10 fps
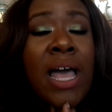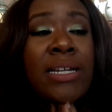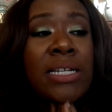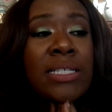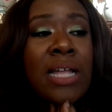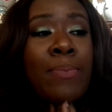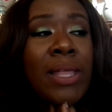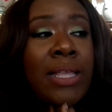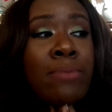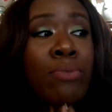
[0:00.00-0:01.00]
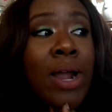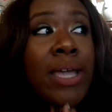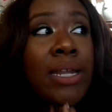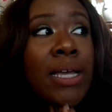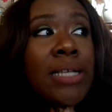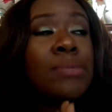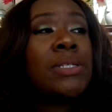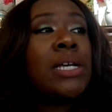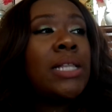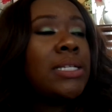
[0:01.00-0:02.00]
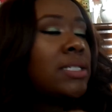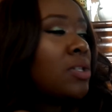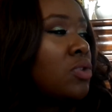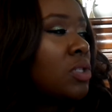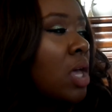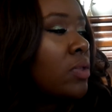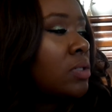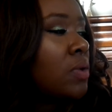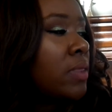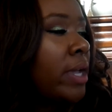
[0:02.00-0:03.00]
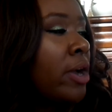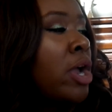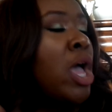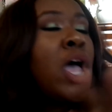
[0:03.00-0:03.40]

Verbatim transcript: I did a stop at Lane Bryant and got some sunglasses, so you saw those on there.